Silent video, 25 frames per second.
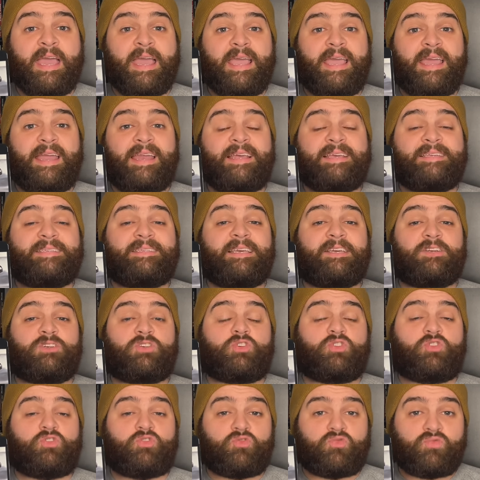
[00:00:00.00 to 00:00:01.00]
It is
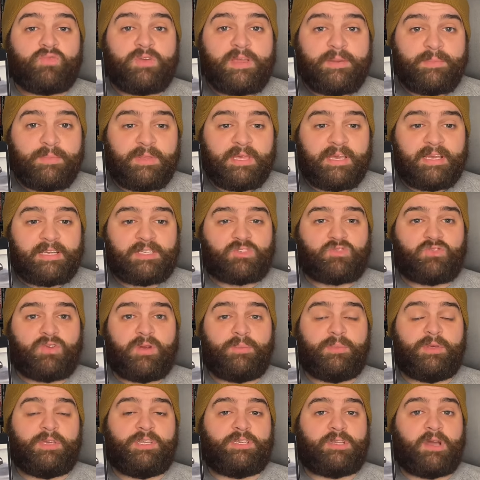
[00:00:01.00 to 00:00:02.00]
extremely,
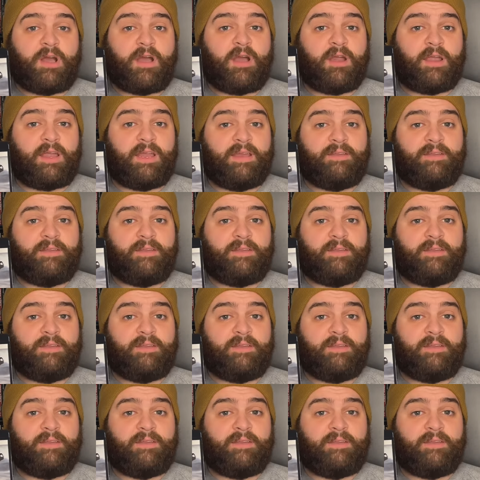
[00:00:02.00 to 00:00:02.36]
extremely dark,